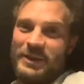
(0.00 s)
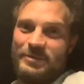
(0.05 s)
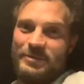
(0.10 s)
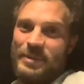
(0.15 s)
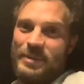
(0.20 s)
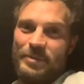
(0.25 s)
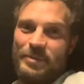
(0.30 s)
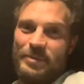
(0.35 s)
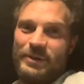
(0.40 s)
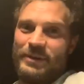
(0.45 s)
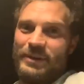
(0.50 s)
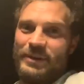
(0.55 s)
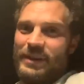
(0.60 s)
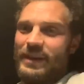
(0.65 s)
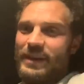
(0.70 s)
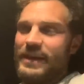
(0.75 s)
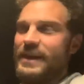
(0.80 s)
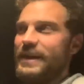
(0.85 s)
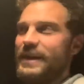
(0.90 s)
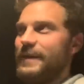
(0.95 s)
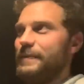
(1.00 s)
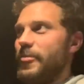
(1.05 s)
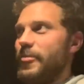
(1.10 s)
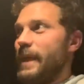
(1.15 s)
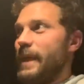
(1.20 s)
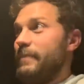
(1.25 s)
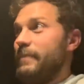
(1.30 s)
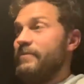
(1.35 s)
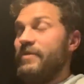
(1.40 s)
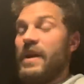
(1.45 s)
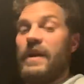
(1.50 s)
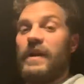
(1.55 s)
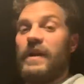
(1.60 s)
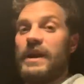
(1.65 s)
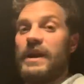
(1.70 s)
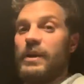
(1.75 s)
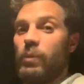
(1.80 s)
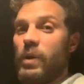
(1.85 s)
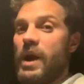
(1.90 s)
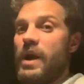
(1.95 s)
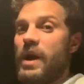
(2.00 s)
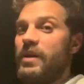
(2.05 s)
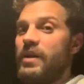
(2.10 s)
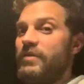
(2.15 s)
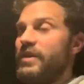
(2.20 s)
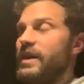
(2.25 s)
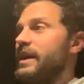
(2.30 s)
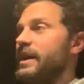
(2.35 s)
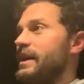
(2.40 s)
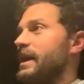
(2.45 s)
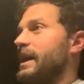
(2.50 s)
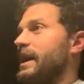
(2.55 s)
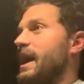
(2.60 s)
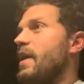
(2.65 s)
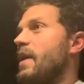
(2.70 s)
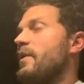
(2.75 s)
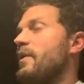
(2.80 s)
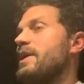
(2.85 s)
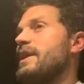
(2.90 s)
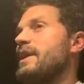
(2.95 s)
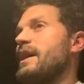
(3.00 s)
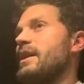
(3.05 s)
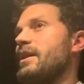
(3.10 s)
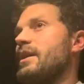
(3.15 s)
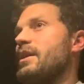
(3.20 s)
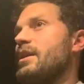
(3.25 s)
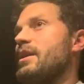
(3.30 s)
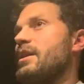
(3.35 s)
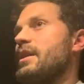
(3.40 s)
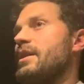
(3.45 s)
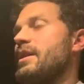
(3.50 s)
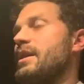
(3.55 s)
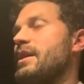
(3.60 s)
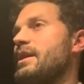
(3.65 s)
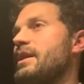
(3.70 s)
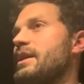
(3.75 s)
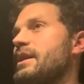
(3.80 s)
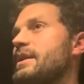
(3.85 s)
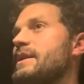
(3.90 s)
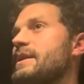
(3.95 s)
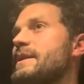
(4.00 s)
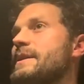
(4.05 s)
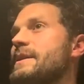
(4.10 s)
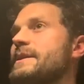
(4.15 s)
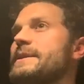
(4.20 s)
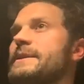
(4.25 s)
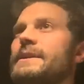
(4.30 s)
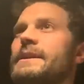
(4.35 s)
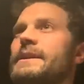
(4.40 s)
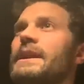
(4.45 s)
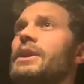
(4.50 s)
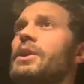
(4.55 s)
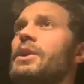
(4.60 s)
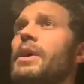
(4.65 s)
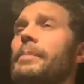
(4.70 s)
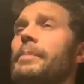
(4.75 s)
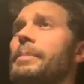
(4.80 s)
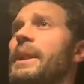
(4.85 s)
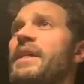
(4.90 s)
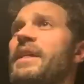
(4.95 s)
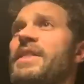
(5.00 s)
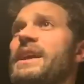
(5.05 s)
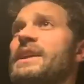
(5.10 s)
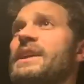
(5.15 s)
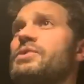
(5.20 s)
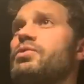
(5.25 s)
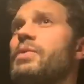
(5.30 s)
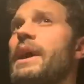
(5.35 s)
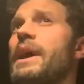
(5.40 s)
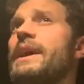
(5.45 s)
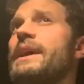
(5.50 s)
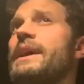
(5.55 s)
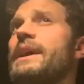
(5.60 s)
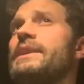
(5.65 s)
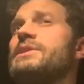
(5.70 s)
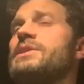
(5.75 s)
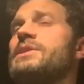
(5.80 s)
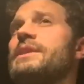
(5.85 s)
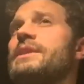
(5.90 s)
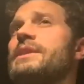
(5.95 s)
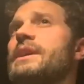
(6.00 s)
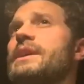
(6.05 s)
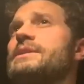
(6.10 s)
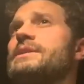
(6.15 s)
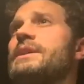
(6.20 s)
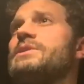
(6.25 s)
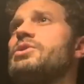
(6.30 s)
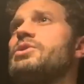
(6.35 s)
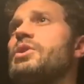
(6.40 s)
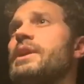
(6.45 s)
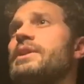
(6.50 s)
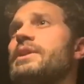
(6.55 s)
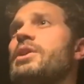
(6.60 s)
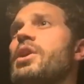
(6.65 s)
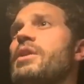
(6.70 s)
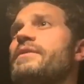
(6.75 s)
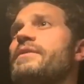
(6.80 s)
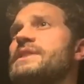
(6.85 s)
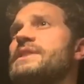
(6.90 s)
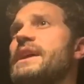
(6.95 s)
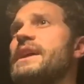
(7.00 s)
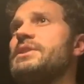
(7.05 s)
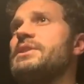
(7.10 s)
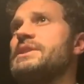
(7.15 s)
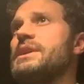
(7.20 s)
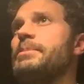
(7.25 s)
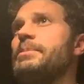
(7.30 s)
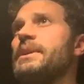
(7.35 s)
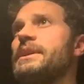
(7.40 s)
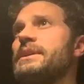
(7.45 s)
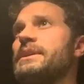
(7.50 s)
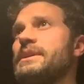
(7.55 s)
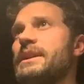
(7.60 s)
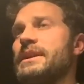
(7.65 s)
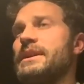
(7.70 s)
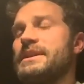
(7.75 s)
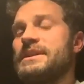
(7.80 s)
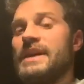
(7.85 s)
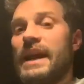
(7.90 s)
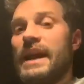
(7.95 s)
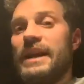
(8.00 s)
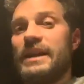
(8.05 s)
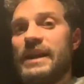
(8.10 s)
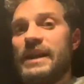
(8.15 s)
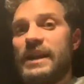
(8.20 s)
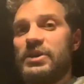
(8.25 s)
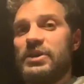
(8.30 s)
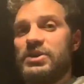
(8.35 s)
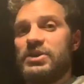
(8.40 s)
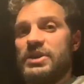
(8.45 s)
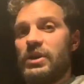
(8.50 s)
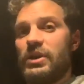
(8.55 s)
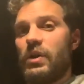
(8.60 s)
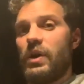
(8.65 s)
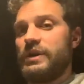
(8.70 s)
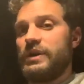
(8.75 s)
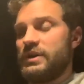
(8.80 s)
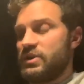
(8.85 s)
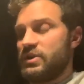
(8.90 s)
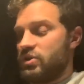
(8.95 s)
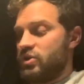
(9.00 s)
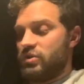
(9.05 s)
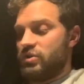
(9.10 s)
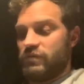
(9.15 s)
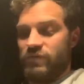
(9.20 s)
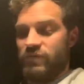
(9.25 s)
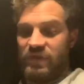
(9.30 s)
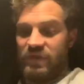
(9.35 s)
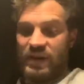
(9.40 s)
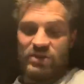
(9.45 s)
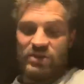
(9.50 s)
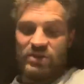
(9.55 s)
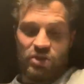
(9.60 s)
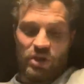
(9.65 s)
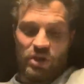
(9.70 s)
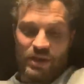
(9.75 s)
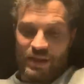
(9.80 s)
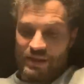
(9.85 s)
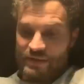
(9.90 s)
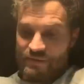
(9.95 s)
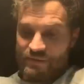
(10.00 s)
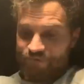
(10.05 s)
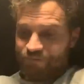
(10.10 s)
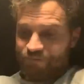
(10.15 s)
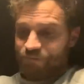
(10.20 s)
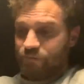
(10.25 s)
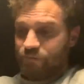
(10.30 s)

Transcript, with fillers: these people and I'm very aware of that and I carry that a lot, I think. And you know, but I think it's right. It's it's it's, it's sort of nervous energy, but it's an excited energy. You know, I just sh- finished shooting this